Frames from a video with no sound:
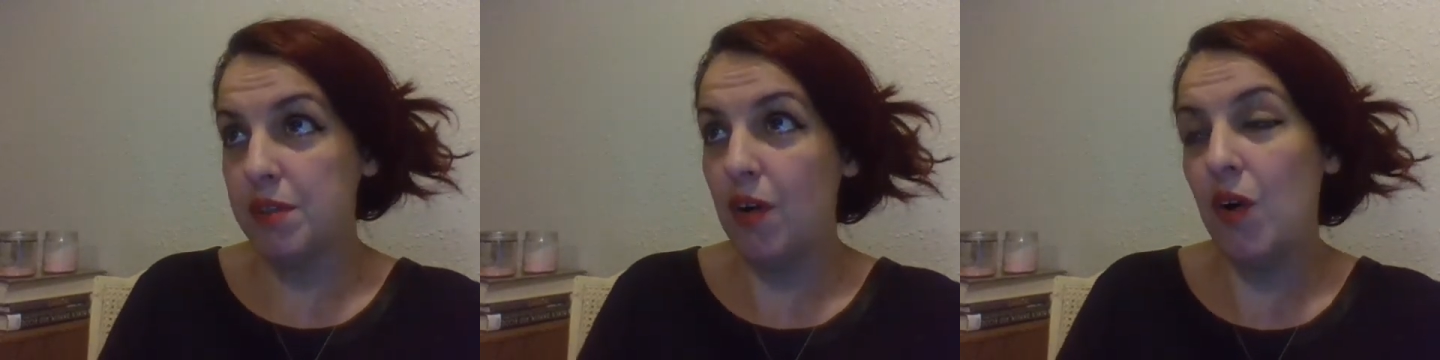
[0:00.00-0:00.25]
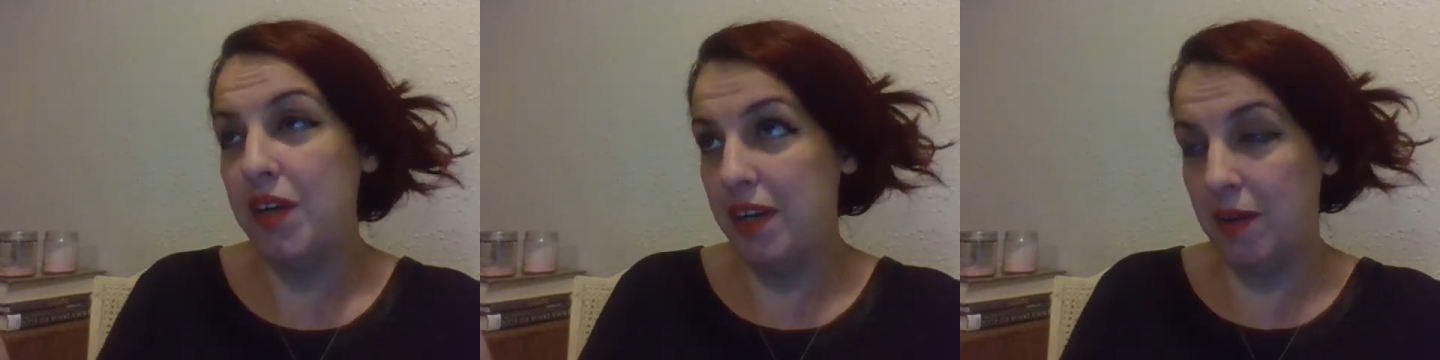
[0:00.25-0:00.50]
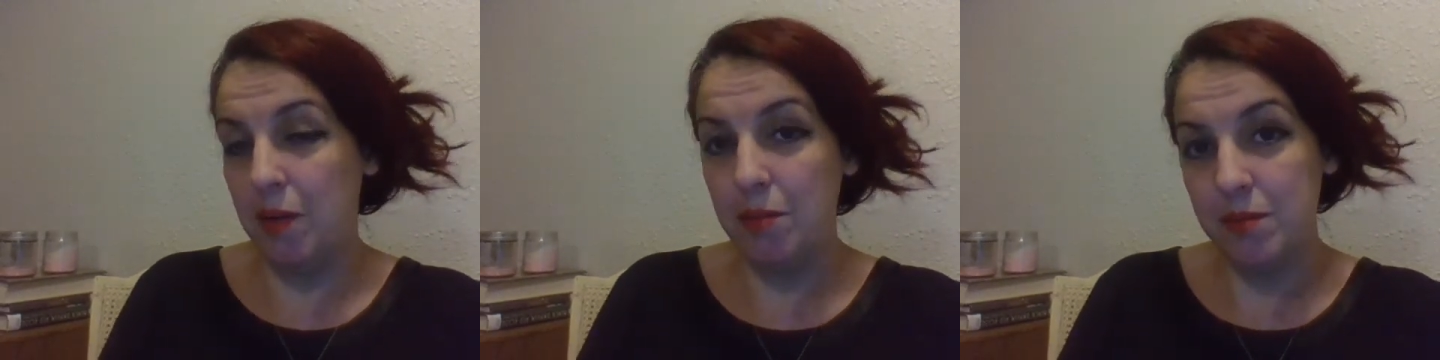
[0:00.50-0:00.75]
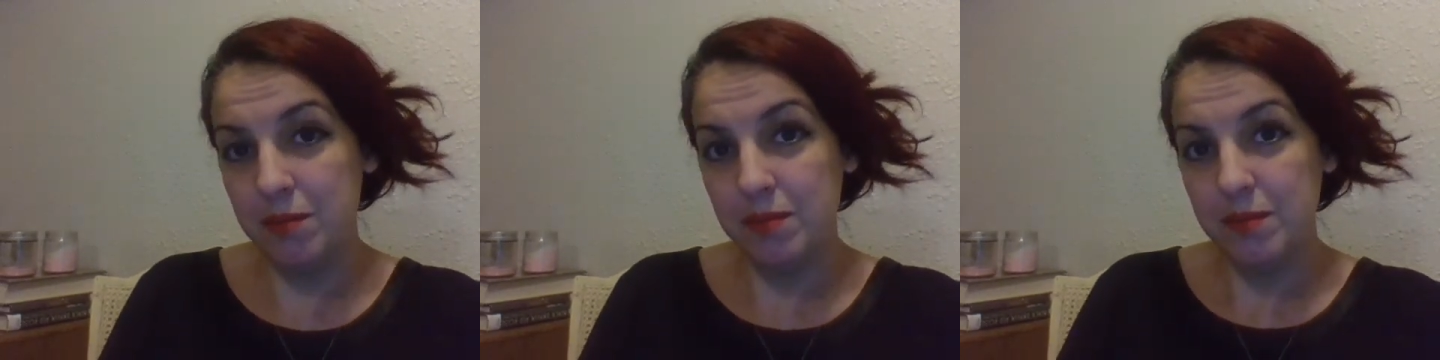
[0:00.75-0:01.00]
on
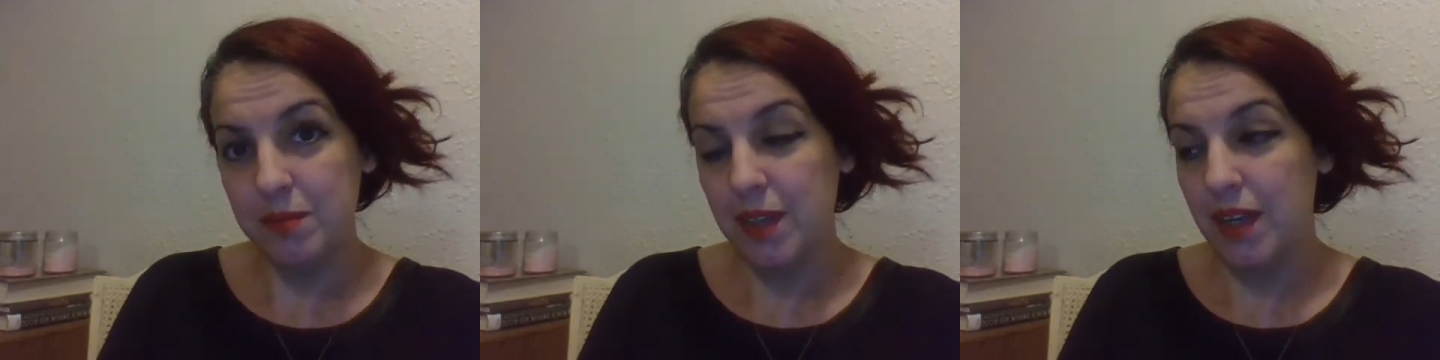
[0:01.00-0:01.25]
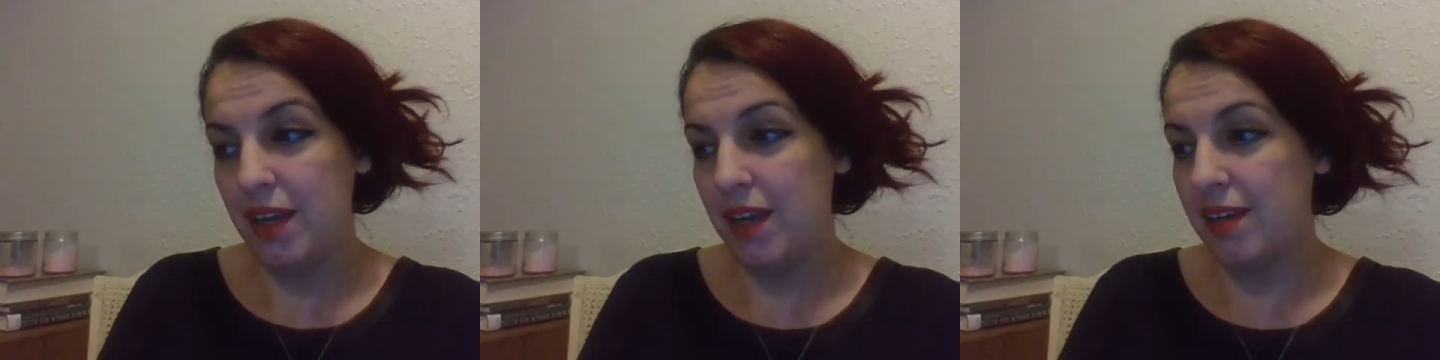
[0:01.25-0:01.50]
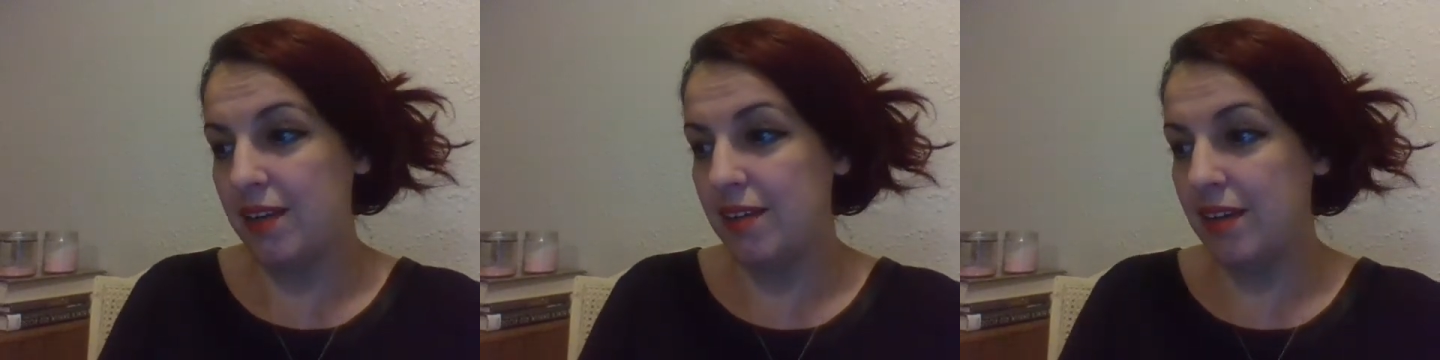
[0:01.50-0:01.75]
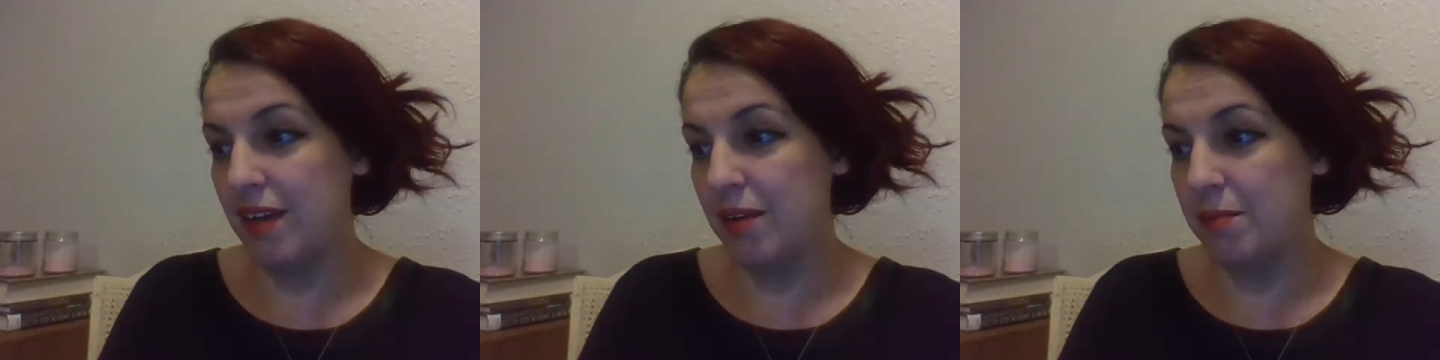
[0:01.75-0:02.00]
him,
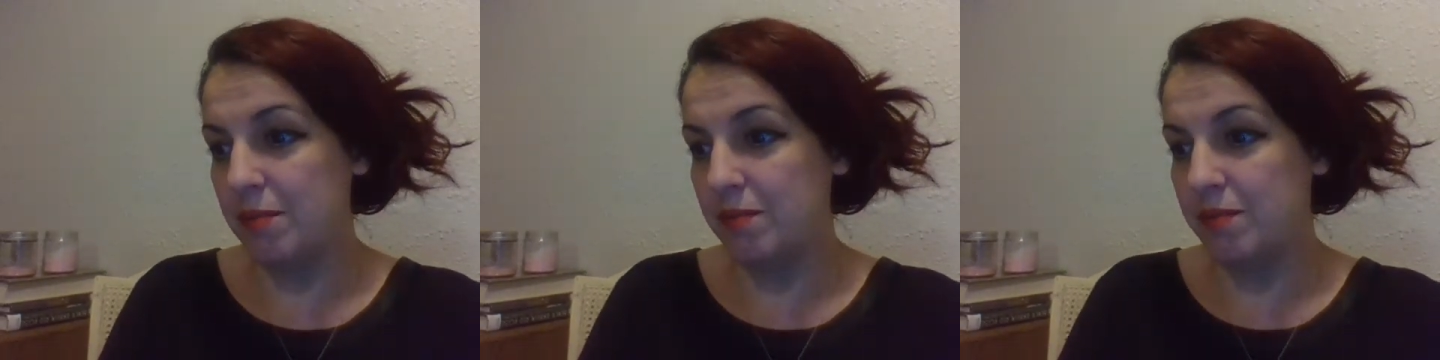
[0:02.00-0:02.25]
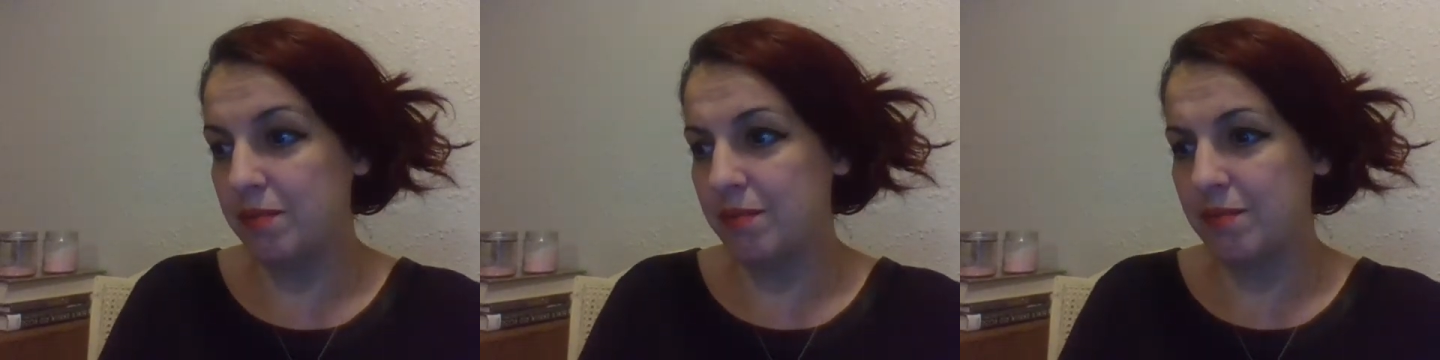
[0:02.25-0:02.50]
and